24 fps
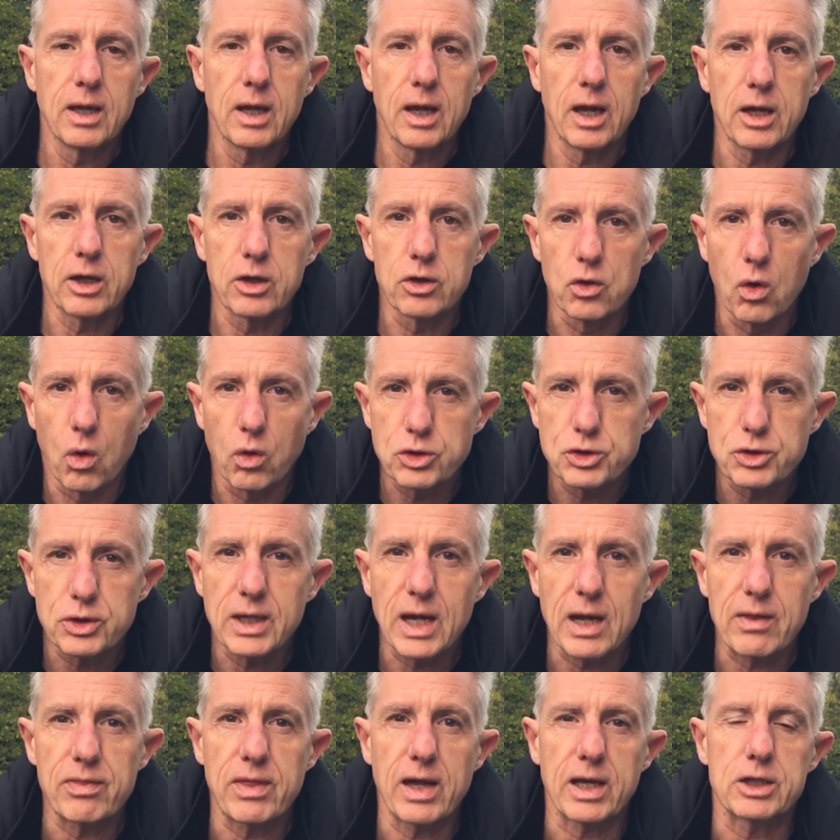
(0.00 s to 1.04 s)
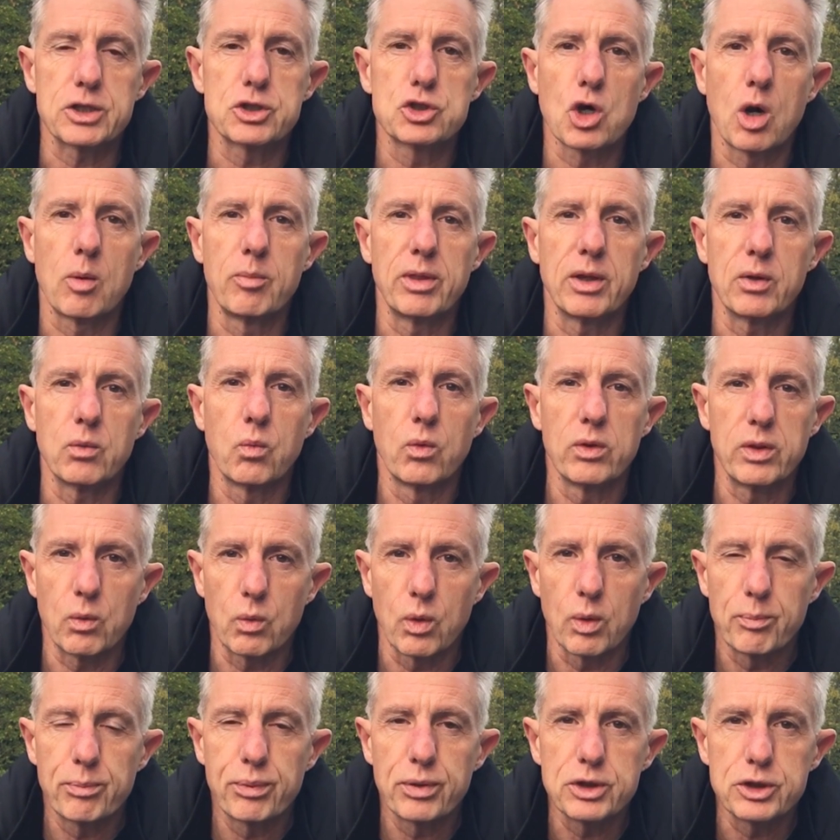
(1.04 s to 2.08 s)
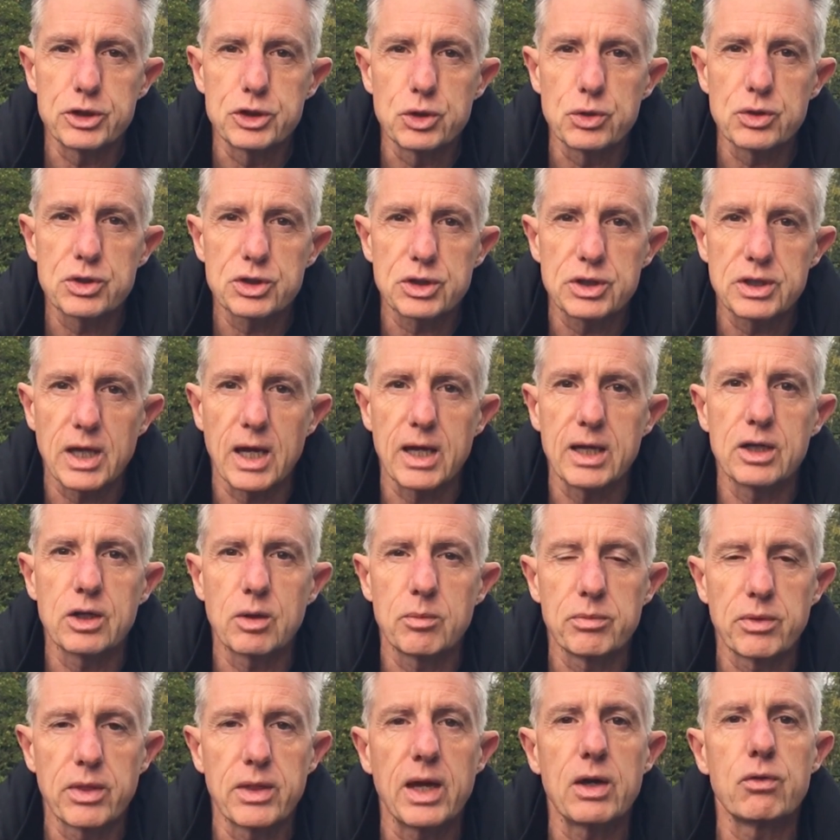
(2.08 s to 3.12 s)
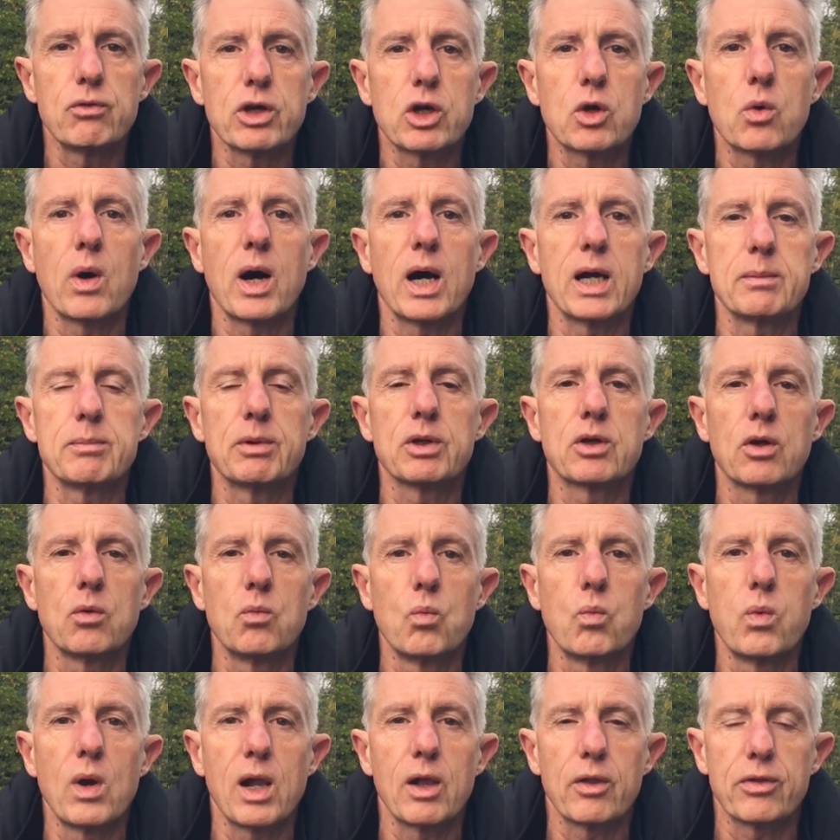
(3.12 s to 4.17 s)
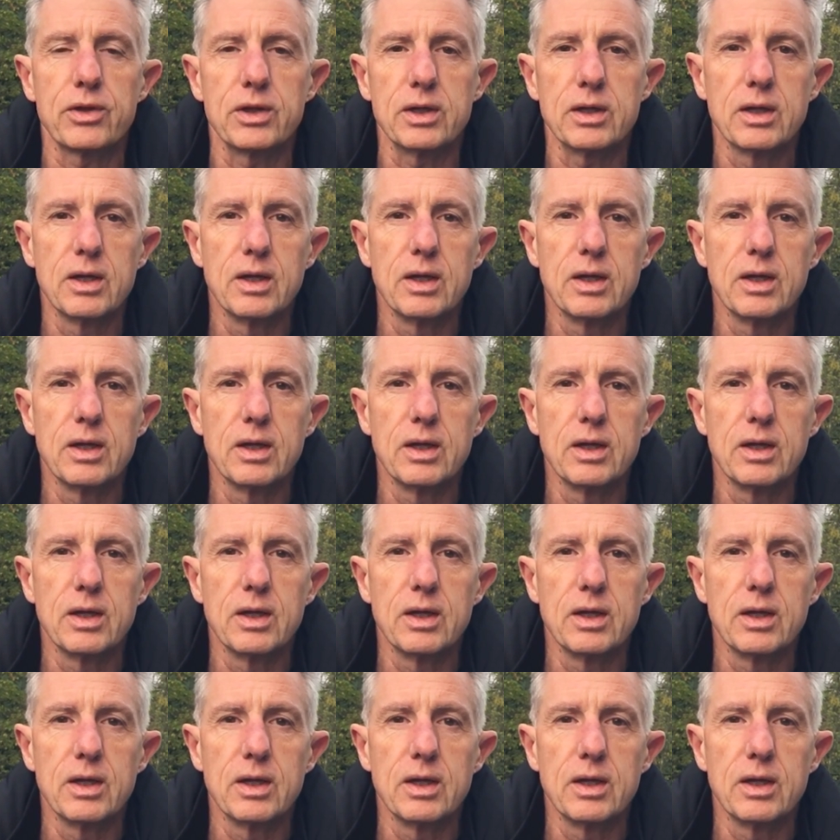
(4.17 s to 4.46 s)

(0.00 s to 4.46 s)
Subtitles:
in order to get that job that will produce the income that they require to become wealthy.